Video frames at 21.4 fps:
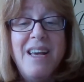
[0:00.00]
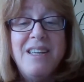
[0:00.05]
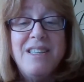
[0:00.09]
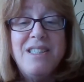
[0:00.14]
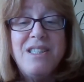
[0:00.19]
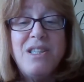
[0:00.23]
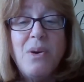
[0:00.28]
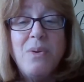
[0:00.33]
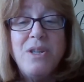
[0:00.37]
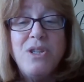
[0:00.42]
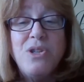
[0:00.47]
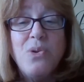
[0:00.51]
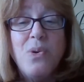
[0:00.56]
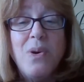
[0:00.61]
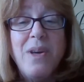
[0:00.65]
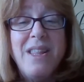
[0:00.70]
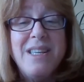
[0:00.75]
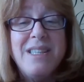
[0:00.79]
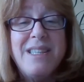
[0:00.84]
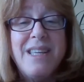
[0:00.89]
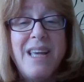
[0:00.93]
So enjoy
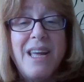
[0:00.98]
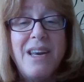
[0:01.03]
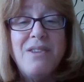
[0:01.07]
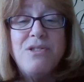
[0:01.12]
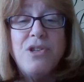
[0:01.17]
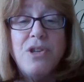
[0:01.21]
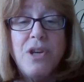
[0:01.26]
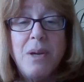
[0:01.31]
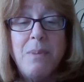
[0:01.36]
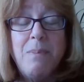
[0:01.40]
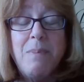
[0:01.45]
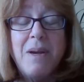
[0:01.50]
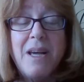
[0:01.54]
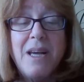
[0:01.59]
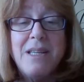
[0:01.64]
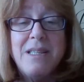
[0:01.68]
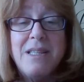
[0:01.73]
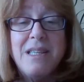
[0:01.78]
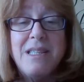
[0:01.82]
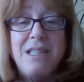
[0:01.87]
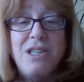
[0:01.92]
this energy
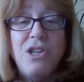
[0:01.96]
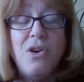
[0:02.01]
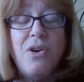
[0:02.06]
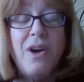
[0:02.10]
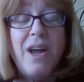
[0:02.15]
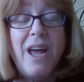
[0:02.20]
because you're